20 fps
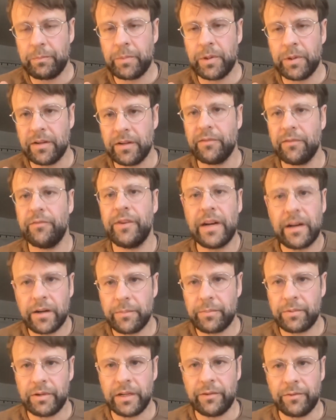put it
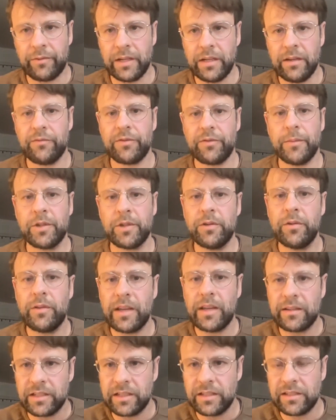very briefly from
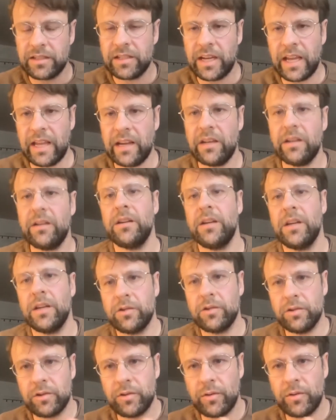2010
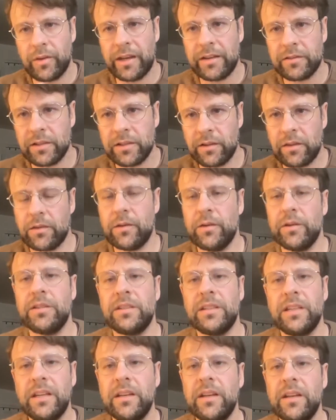to
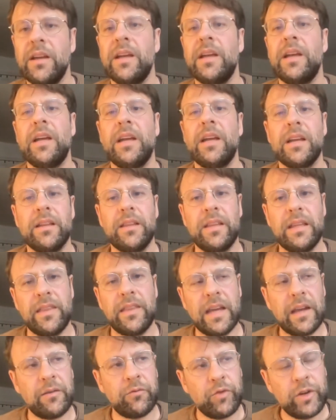2013,
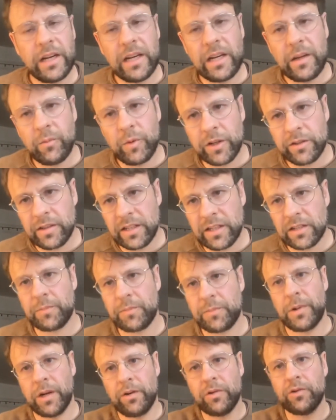there really was an
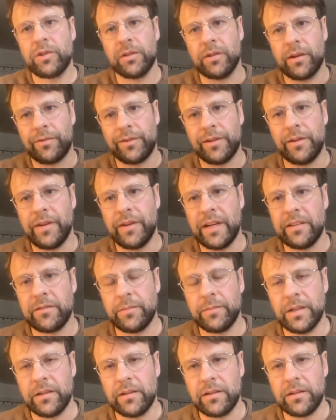explosion of
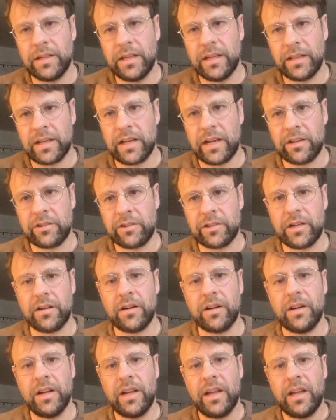investment in
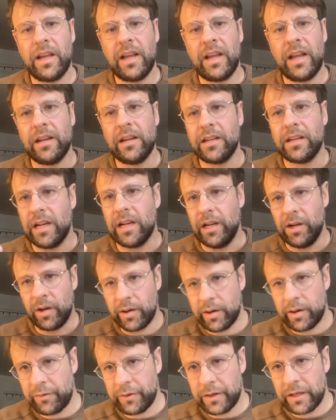Kashgar. And a
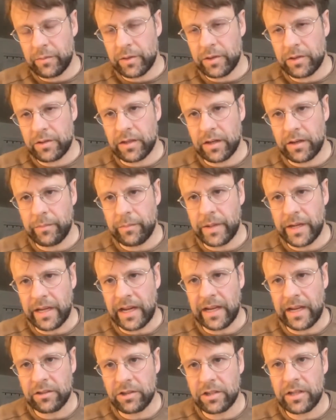lot of it was done by
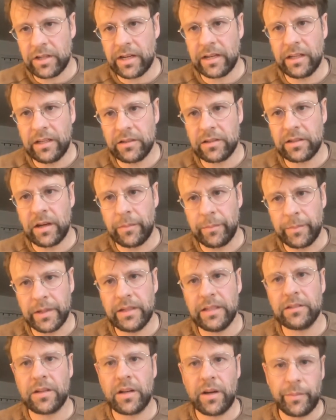Han Chinese
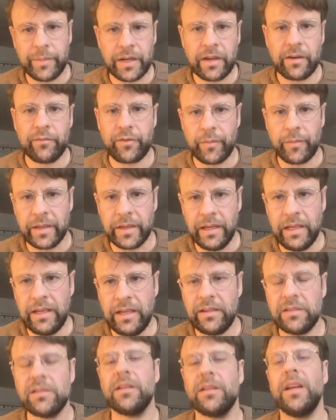companies coming in from the
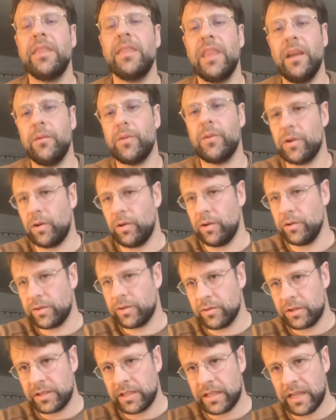east. And they were
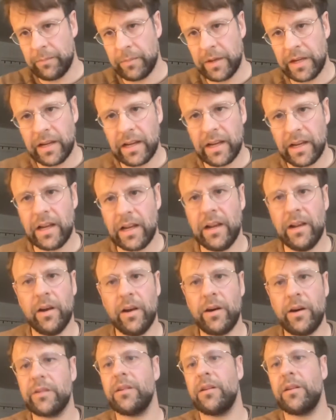also skimming a
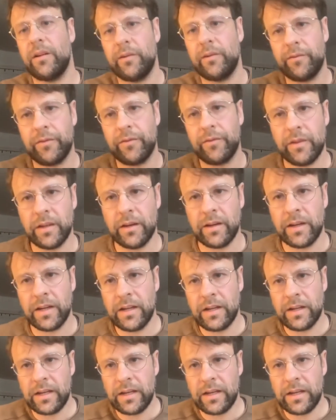lot of the,